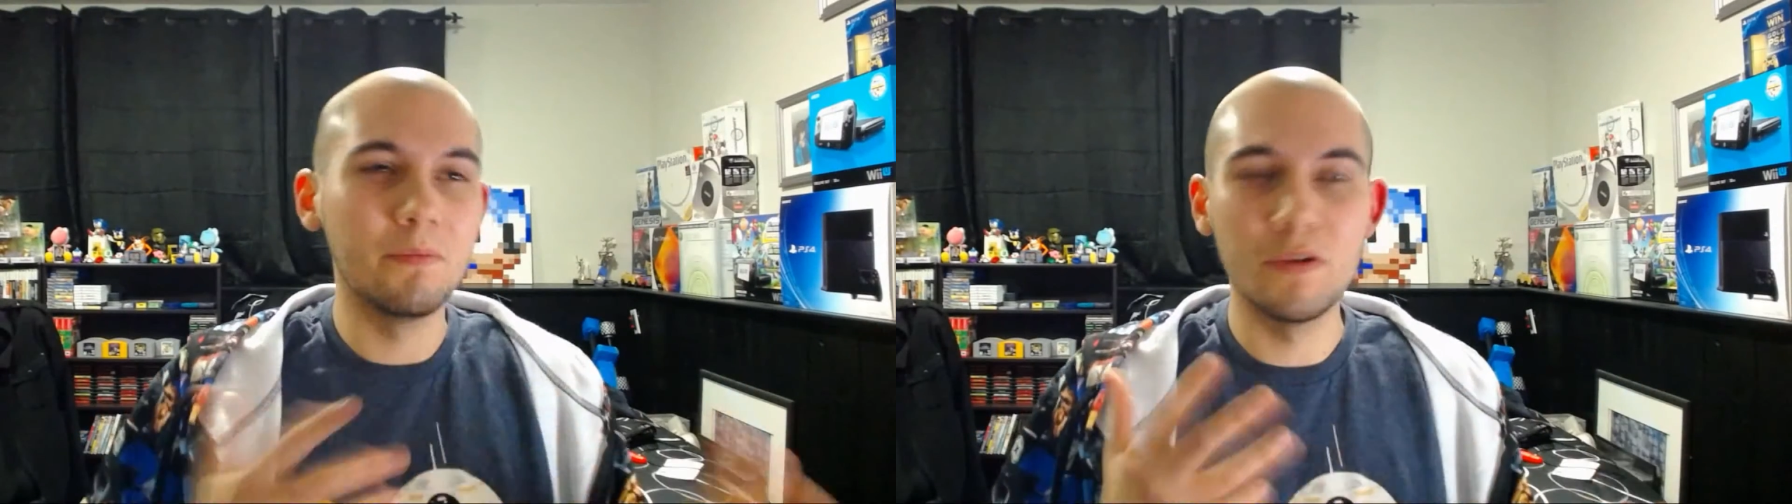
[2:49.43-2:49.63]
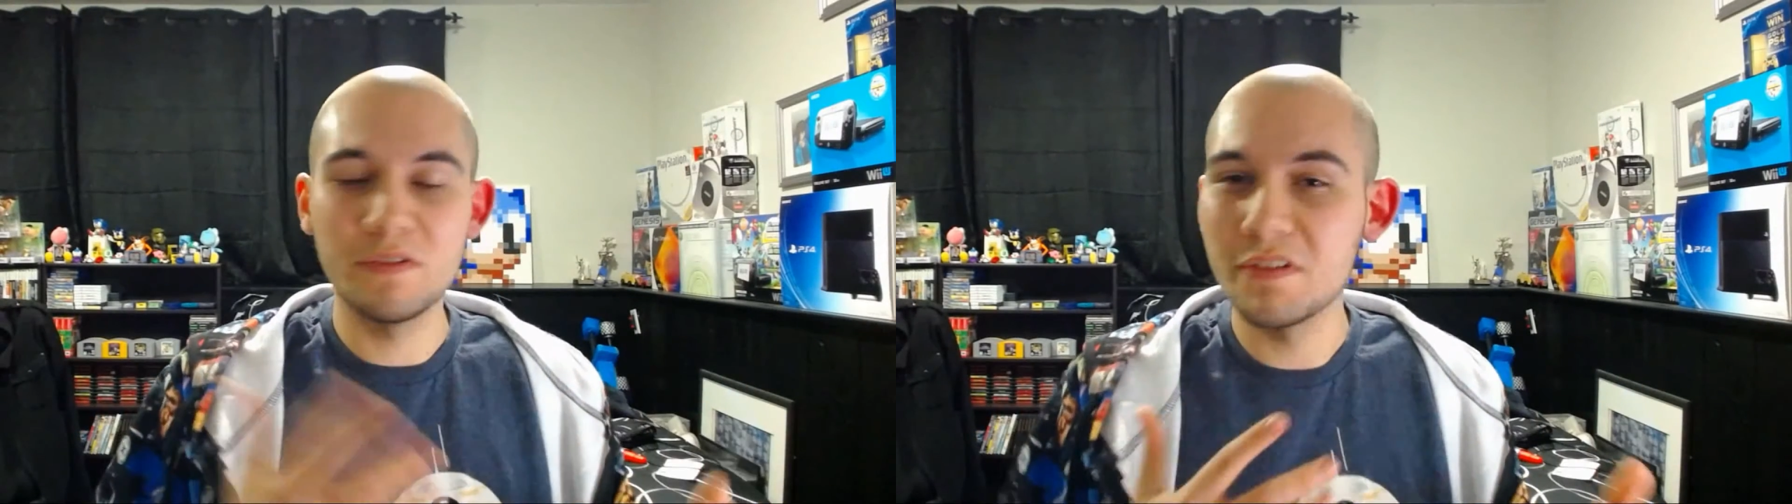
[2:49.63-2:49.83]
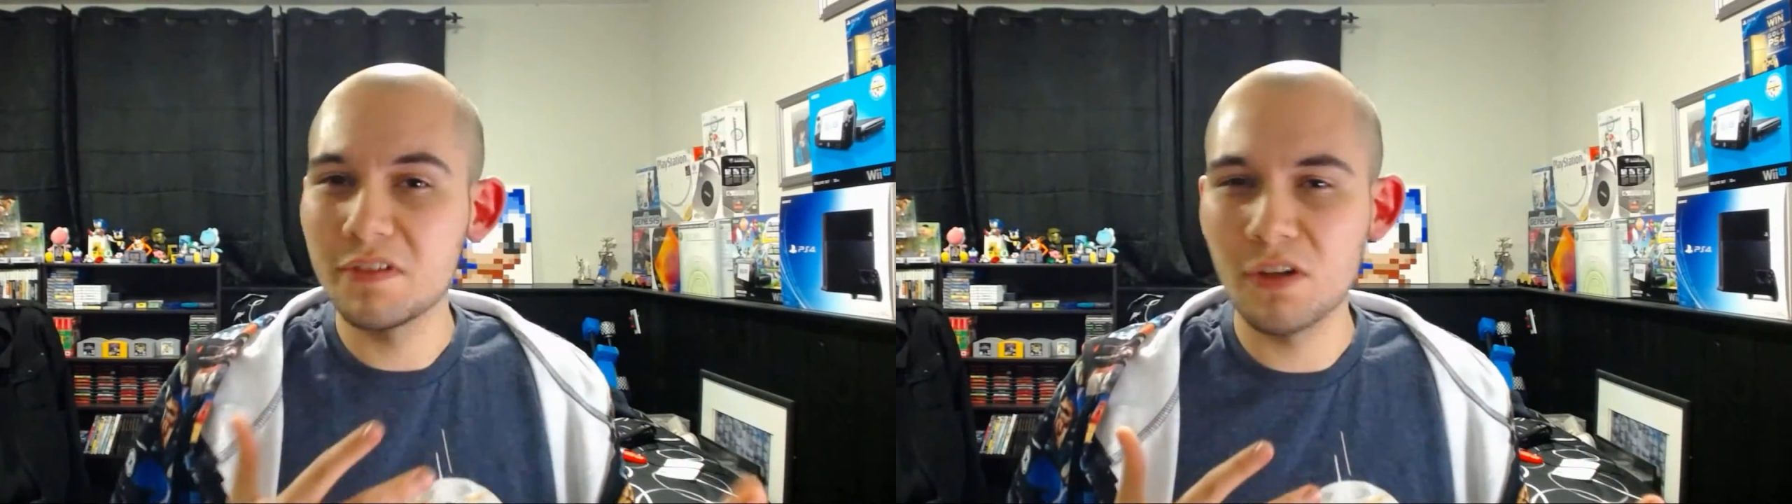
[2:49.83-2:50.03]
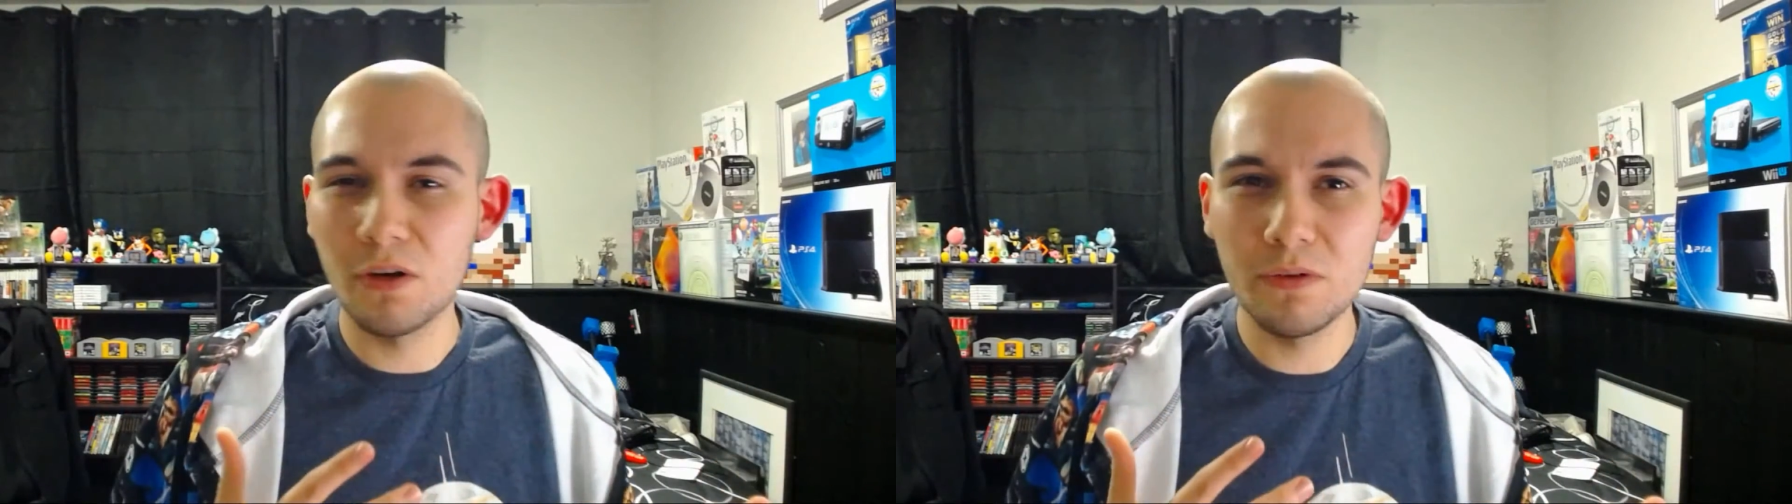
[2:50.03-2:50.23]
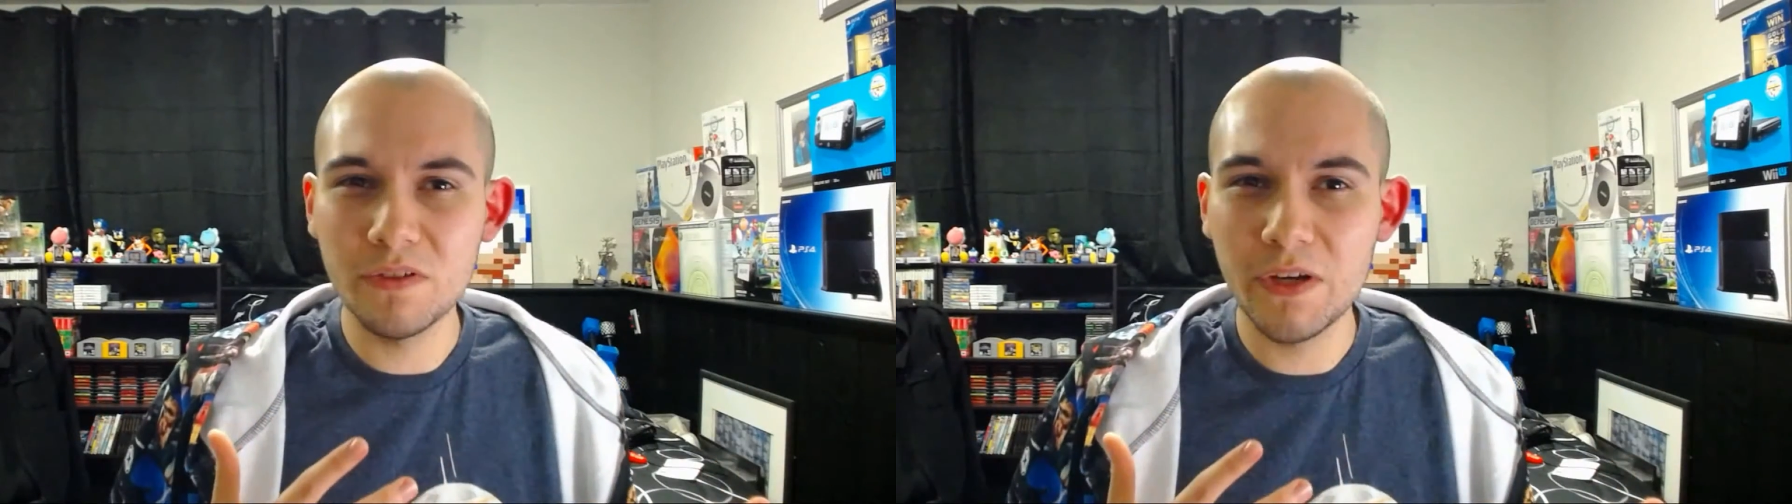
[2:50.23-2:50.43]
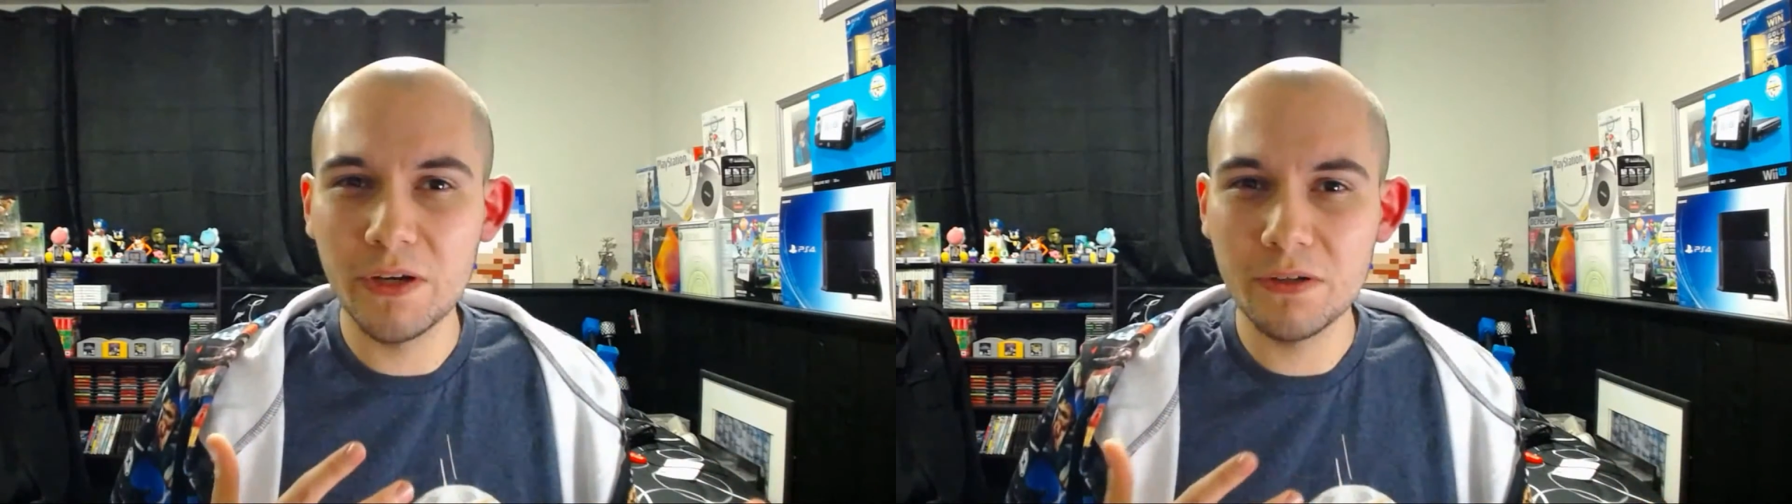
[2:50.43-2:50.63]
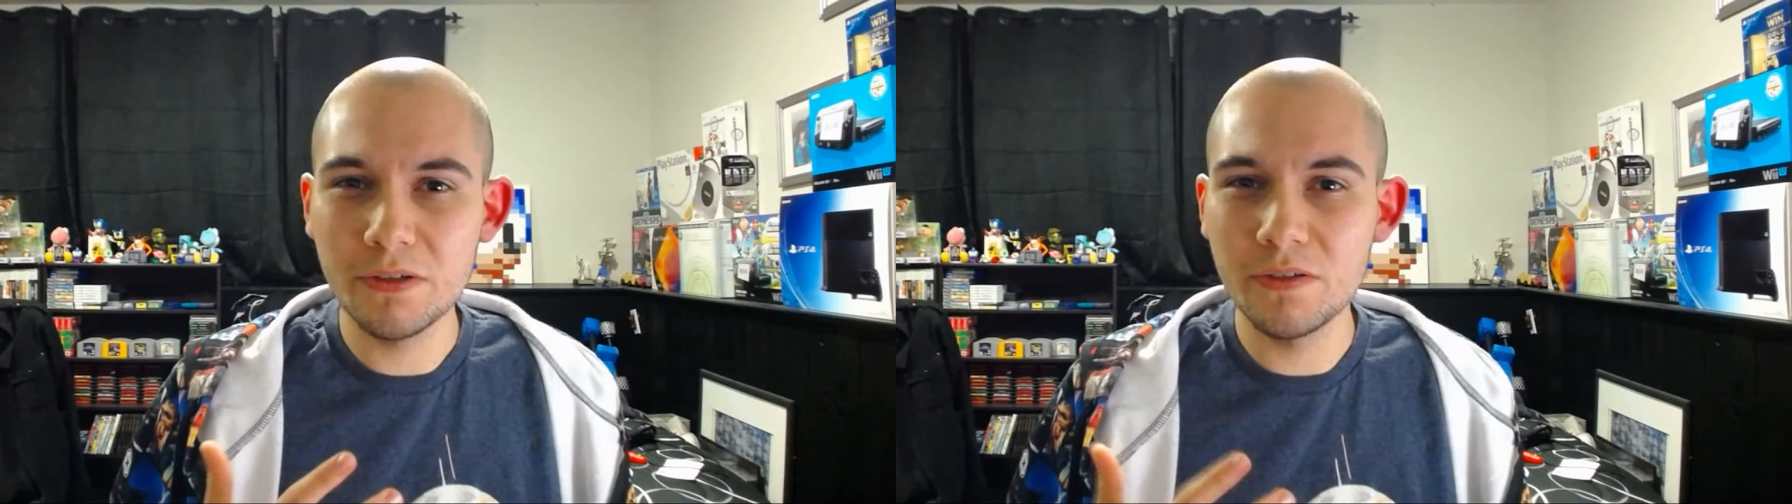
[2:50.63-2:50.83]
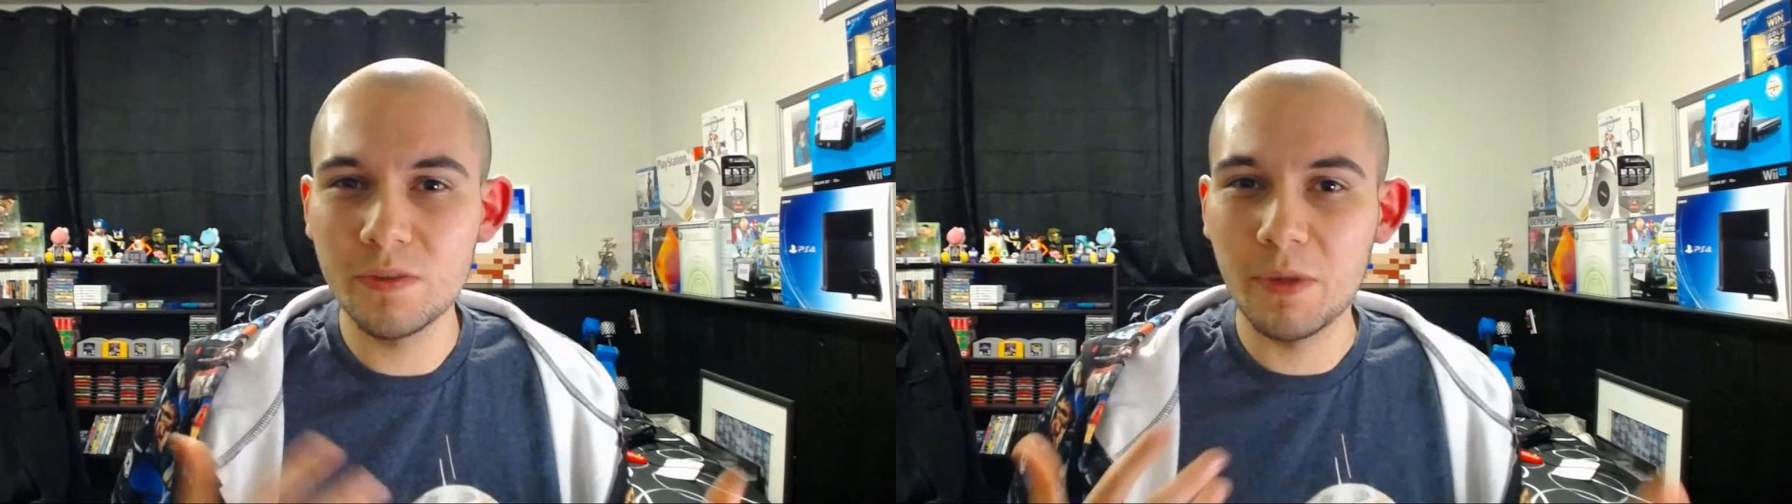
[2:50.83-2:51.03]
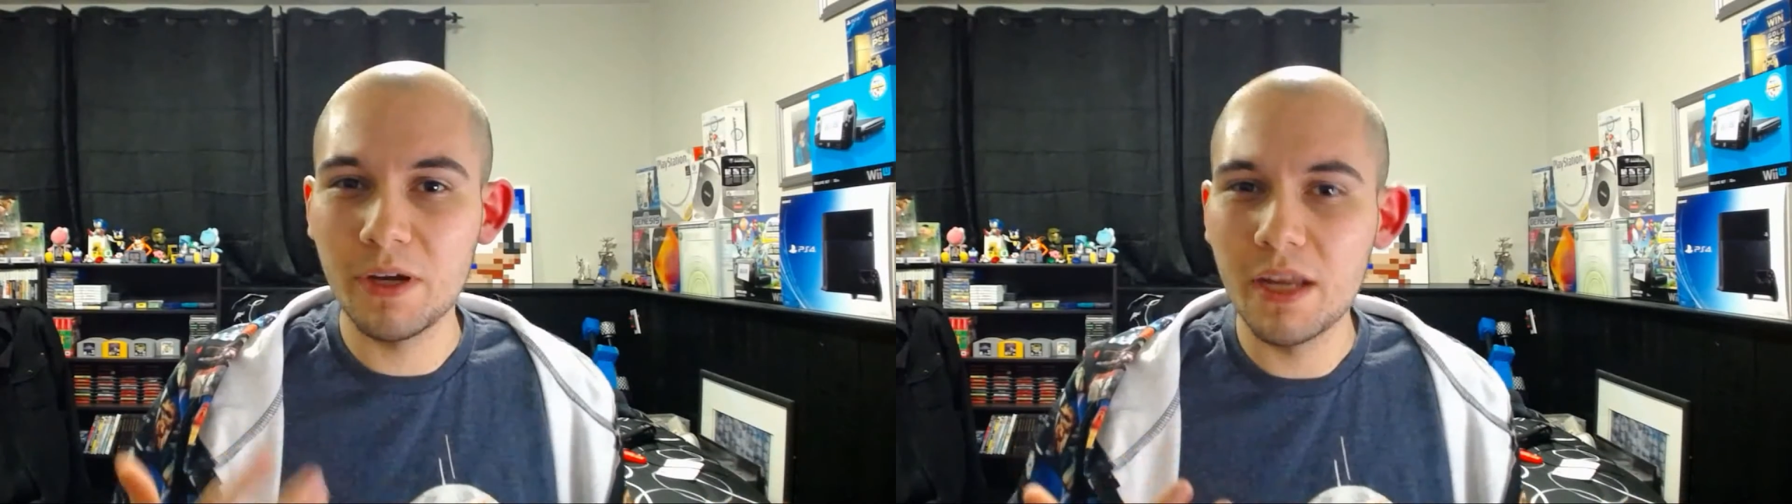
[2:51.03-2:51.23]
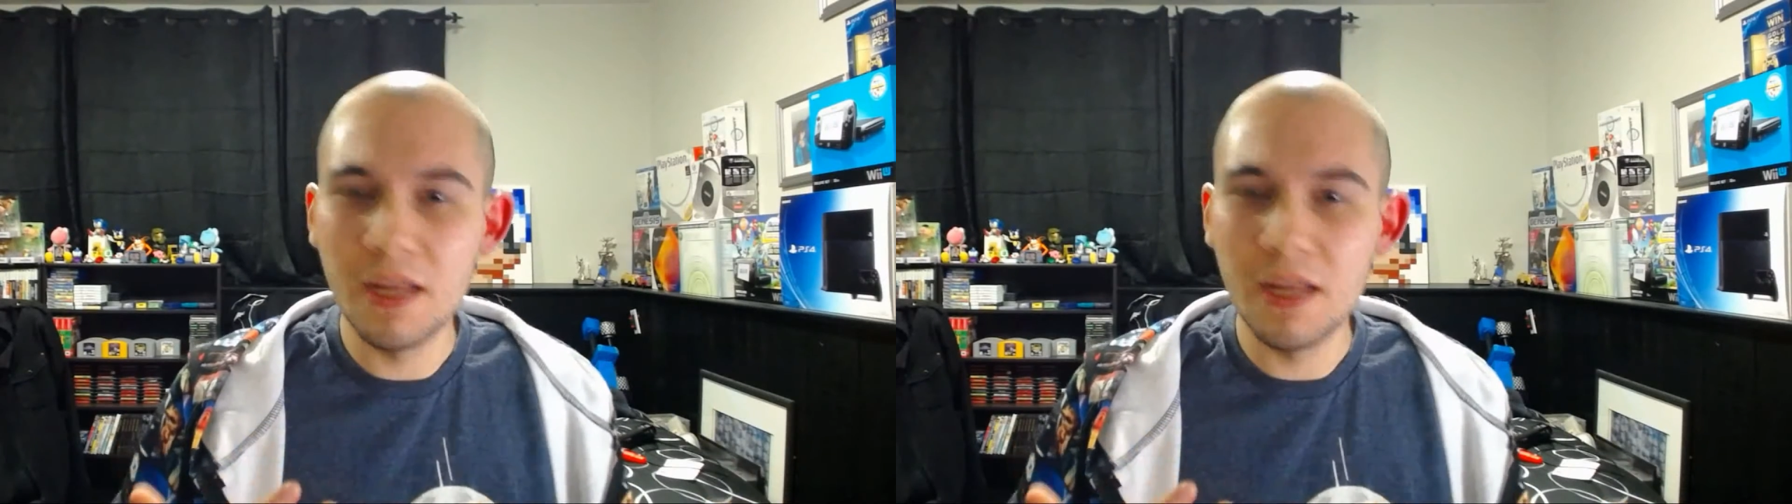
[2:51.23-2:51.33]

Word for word: most of the Star Wars characters, but